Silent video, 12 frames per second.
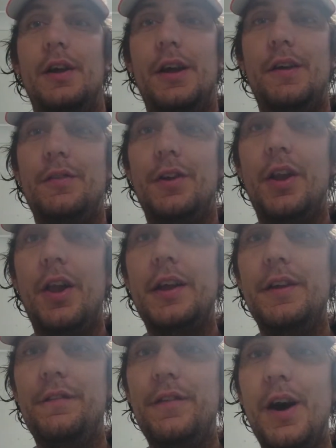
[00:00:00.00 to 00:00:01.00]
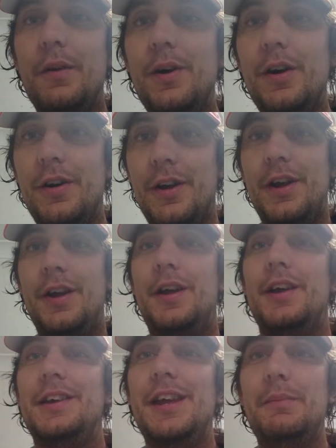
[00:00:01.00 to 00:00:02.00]
If you don't like your father,
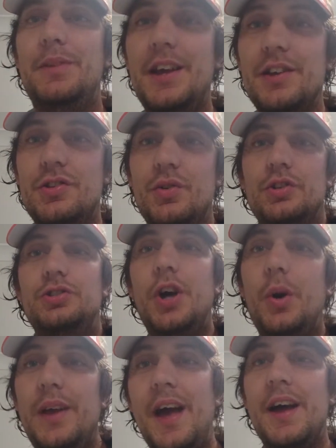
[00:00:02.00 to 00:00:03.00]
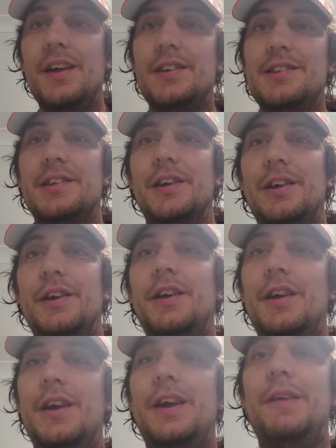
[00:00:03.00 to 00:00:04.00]
get him tickets to a show he hates.
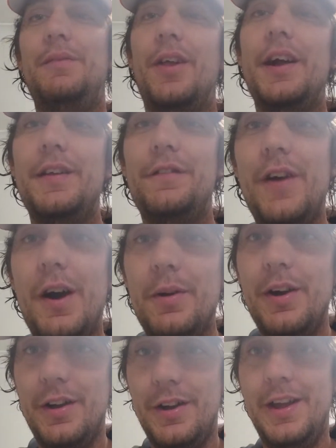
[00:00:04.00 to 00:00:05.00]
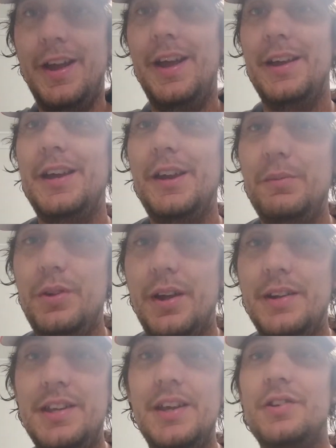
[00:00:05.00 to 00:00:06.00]
If you like your father, get him
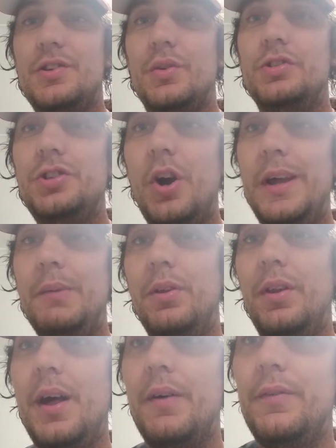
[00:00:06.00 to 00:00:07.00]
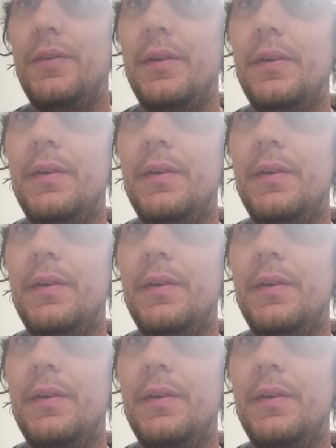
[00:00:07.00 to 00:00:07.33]
tickets to a show he will love.